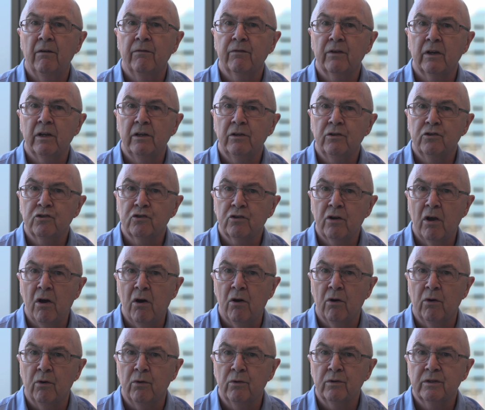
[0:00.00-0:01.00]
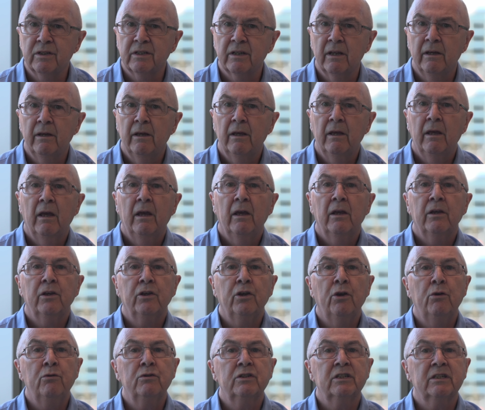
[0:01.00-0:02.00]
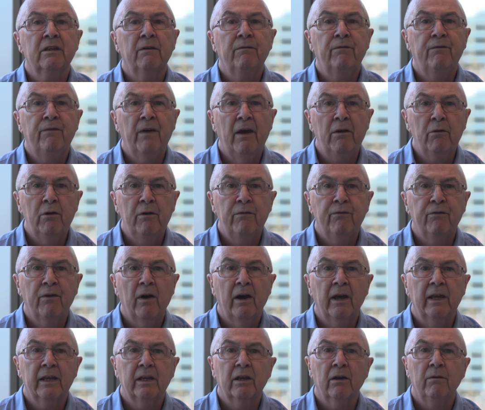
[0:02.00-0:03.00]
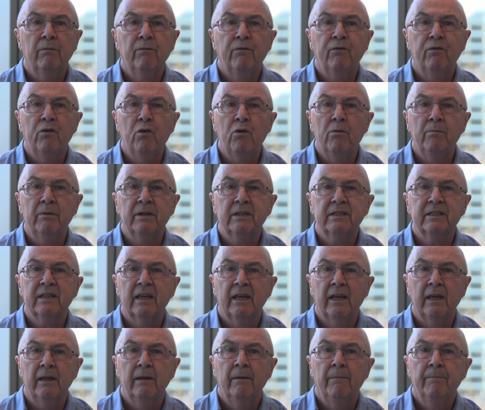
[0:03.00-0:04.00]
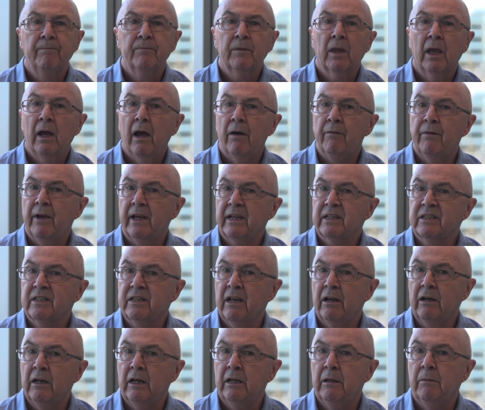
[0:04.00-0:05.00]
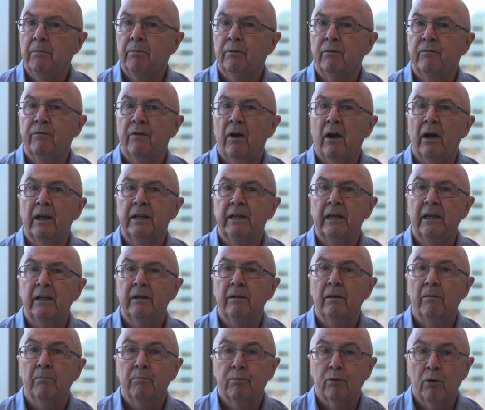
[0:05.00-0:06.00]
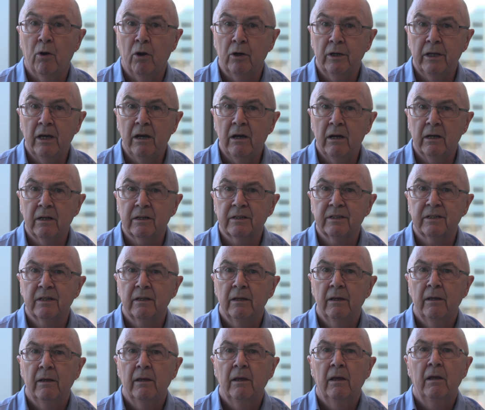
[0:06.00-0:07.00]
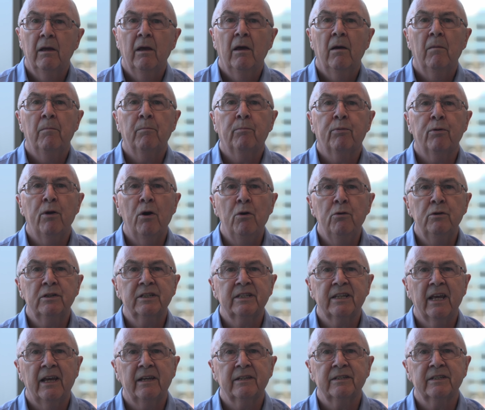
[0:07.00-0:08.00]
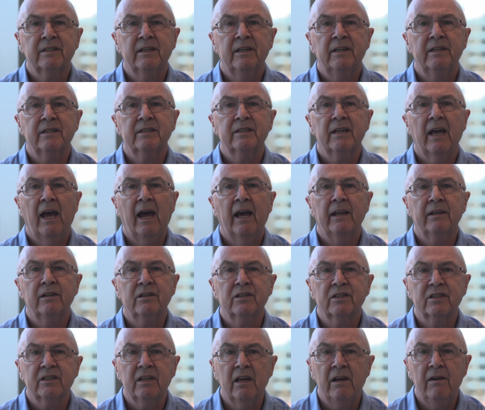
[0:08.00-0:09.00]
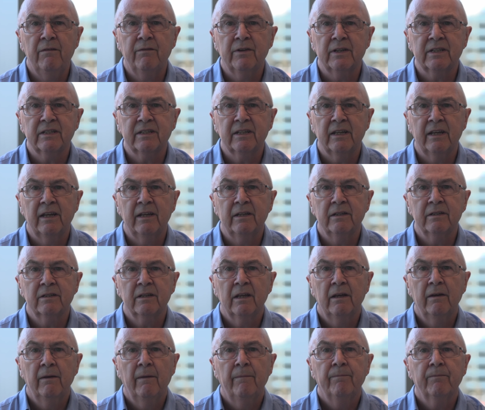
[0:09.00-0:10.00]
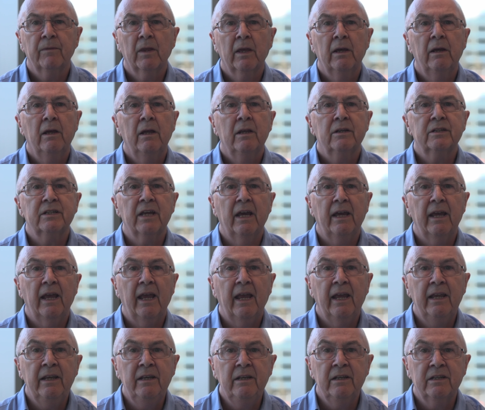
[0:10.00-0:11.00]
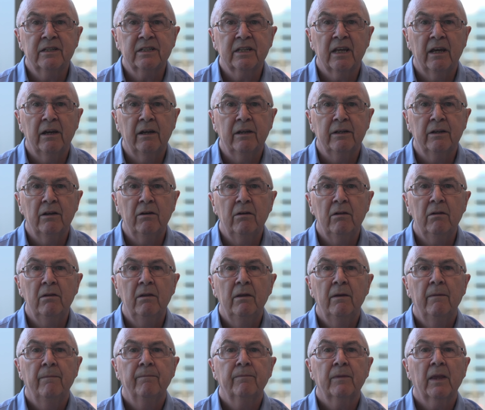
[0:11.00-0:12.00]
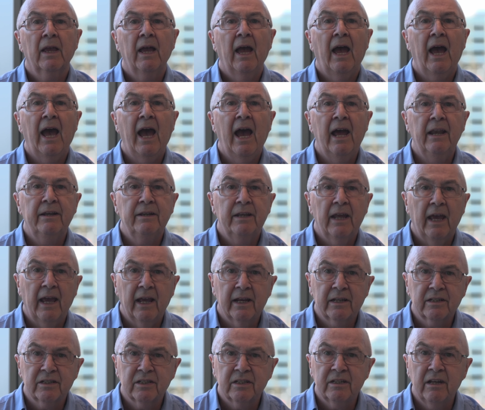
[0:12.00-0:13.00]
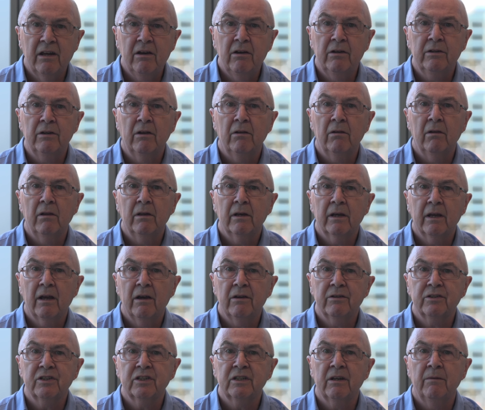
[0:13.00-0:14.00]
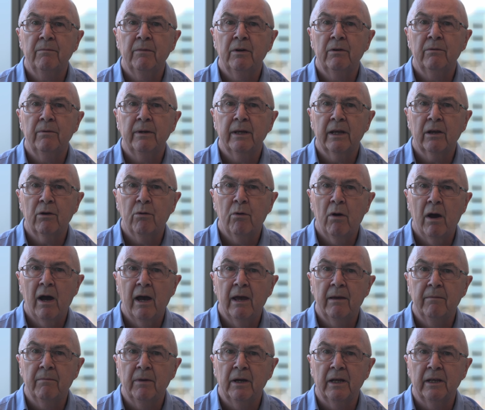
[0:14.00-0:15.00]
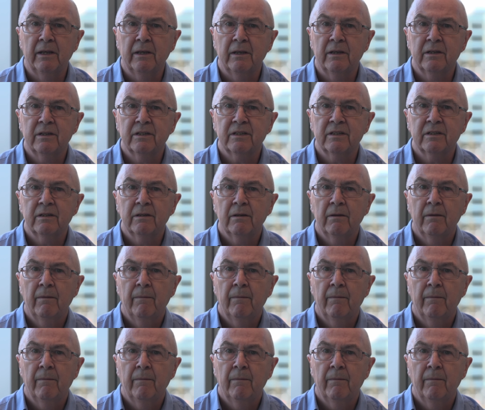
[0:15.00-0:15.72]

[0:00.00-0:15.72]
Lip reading: of controls used to verify conformity of externally provided products, processes and services to internal and external customer requirements.